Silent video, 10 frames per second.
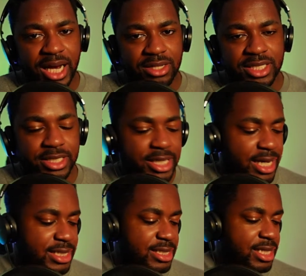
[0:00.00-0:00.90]
I'll see you
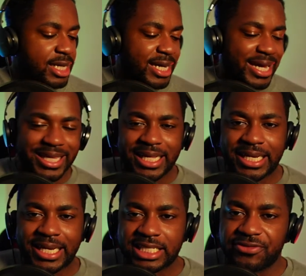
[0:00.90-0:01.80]
guys in
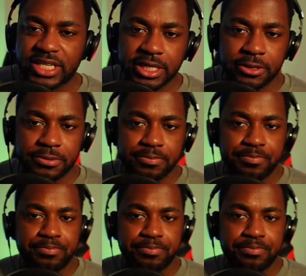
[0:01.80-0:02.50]
that next video.